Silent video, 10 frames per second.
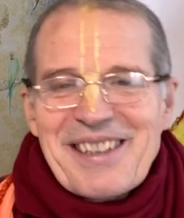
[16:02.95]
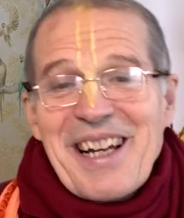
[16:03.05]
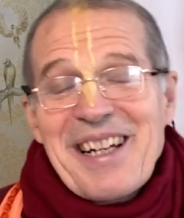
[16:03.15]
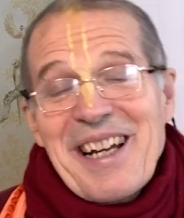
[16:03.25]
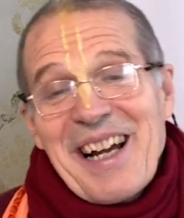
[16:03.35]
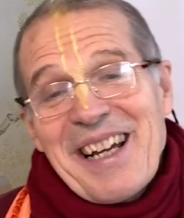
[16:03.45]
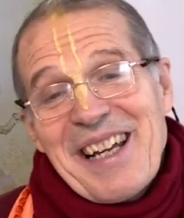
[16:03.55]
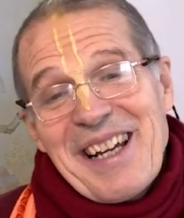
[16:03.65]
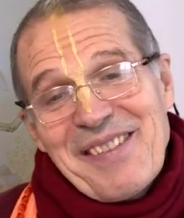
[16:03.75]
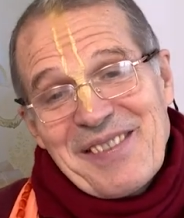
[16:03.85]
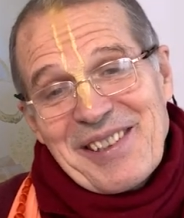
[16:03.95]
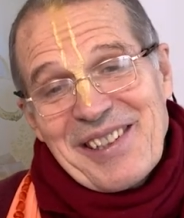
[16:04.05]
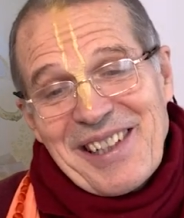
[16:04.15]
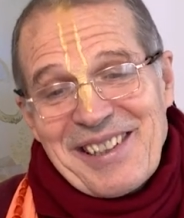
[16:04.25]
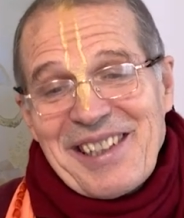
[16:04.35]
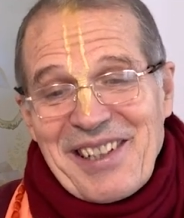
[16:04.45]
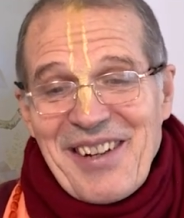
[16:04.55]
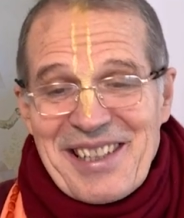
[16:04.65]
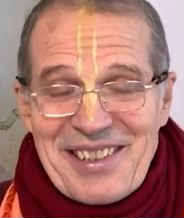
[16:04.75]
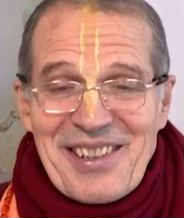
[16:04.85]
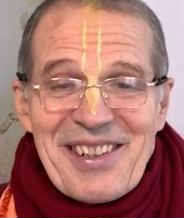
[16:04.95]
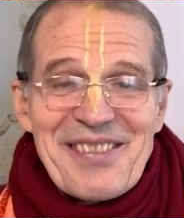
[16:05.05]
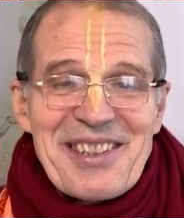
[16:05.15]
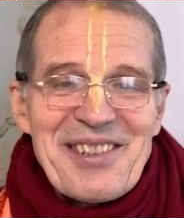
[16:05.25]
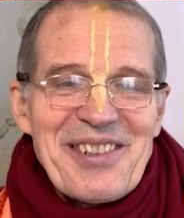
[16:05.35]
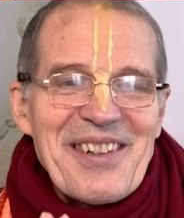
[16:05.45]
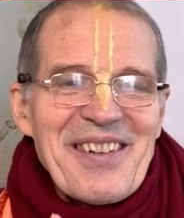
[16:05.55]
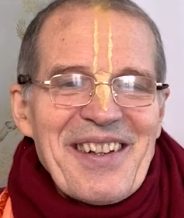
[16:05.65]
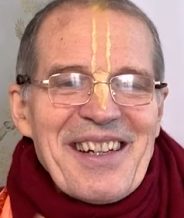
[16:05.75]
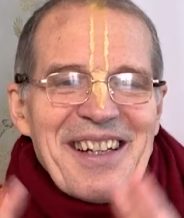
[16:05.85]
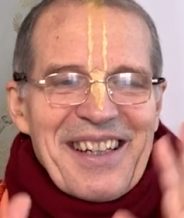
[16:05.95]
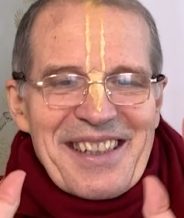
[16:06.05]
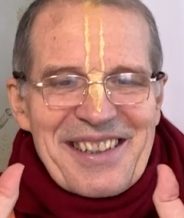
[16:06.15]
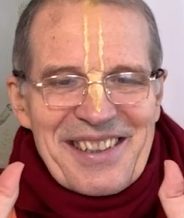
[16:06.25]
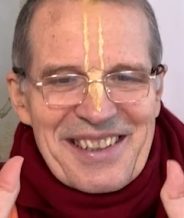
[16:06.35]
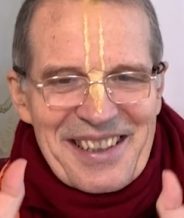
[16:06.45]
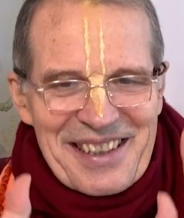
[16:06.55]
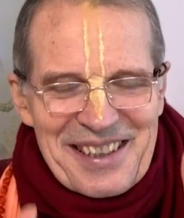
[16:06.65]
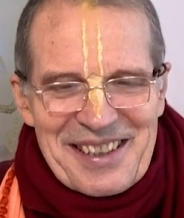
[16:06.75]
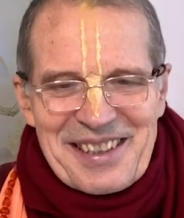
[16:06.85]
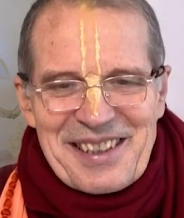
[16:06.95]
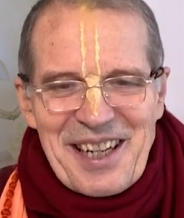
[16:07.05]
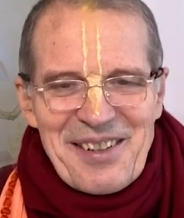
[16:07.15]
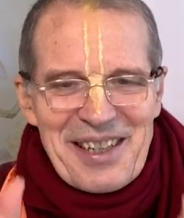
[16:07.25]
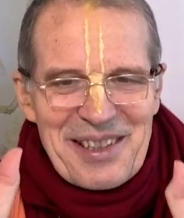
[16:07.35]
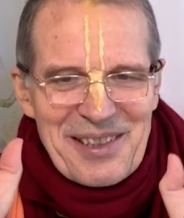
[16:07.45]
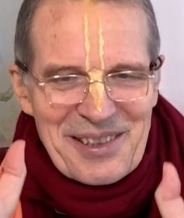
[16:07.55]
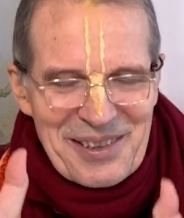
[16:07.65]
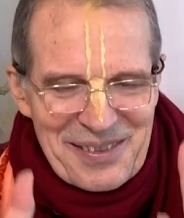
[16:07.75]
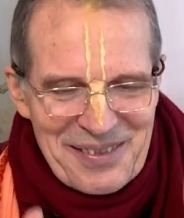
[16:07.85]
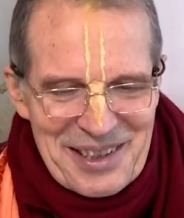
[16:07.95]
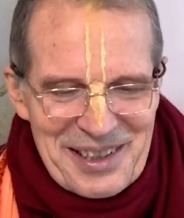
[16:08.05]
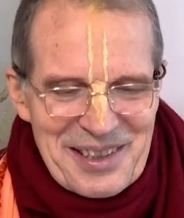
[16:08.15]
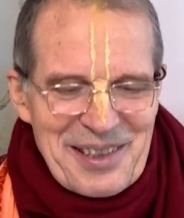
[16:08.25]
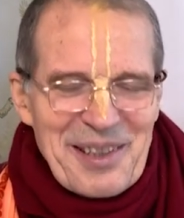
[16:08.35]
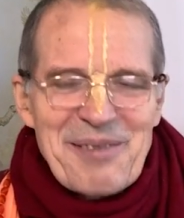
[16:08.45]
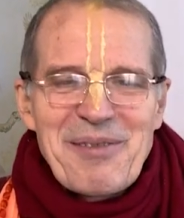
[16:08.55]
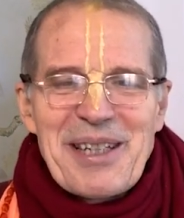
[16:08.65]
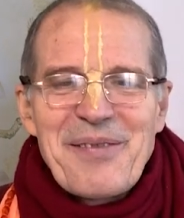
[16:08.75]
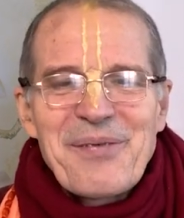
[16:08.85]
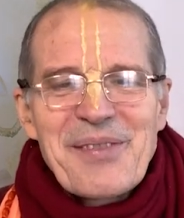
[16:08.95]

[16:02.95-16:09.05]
I have to request all of you to shower your good wishes on me.